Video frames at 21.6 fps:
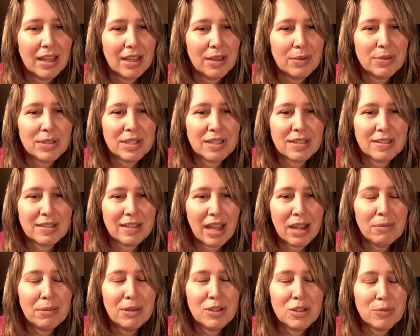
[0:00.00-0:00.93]
it was
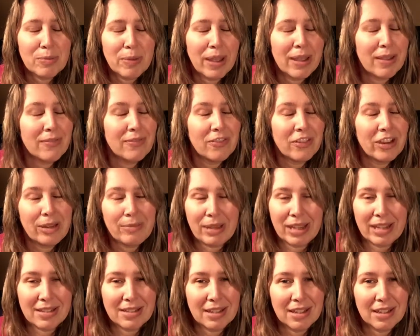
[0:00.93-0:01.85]
established by
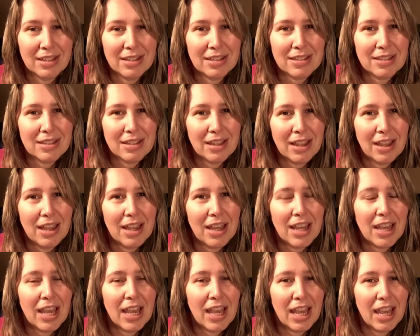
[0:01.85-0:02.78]
Freemasons.
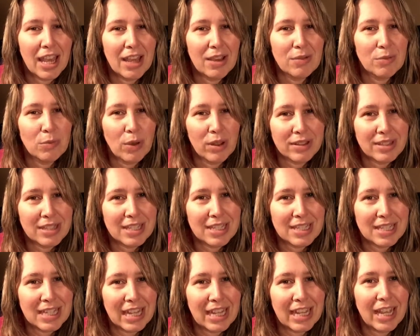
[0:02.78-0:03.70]
Walt
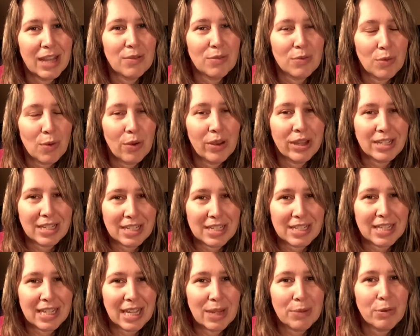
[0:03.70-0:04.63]
Disney and Roy
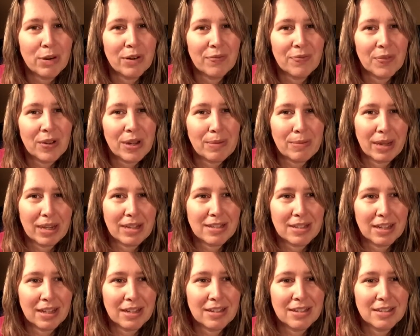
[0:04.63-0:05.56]
Disney were
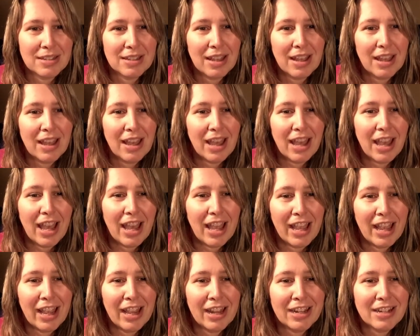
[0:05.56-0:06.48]
Freemasons,
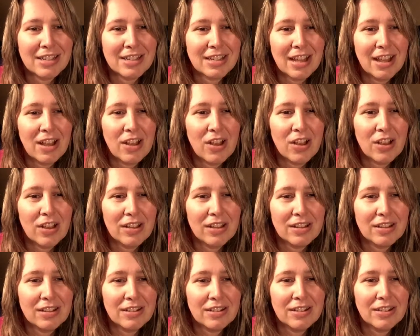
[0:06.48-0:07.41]
and
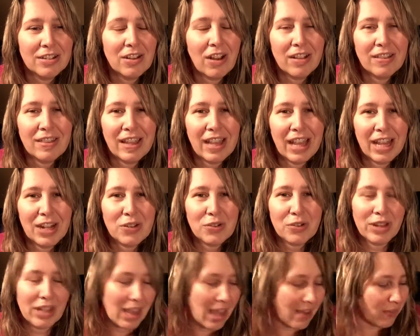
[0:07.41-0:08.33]
not the
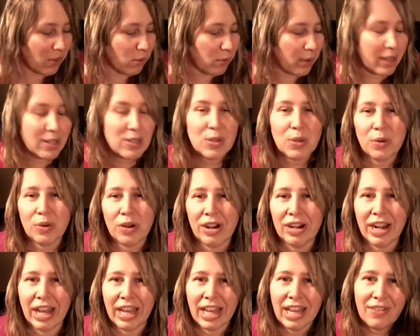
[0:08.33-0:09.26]
entry-level ones who
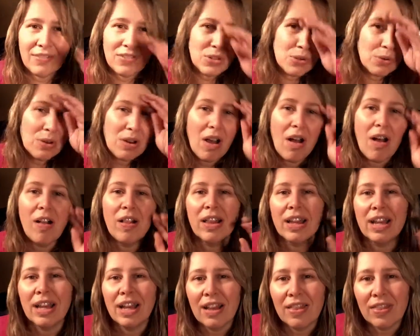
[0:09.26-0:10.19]
are naive to it
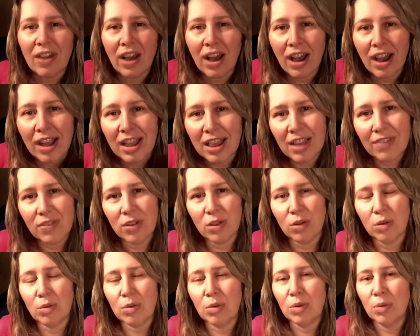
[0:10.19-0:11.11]
all, the
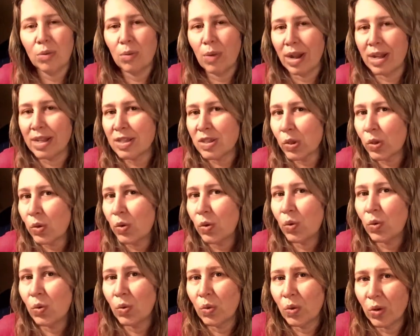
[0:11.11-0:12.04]
high-level ones
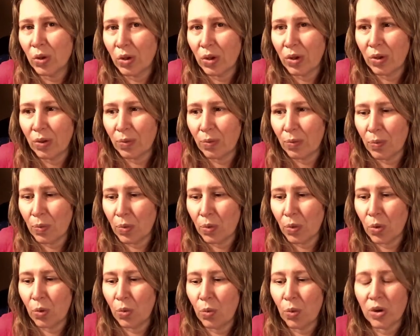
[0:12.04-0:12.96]
who
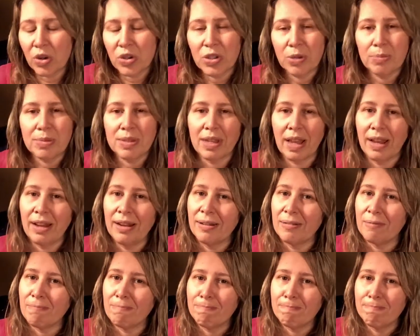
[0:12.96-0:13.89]
worship
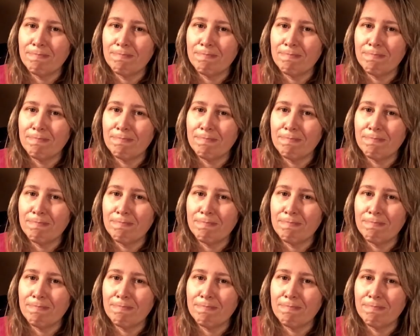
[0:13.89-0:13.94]
Satan.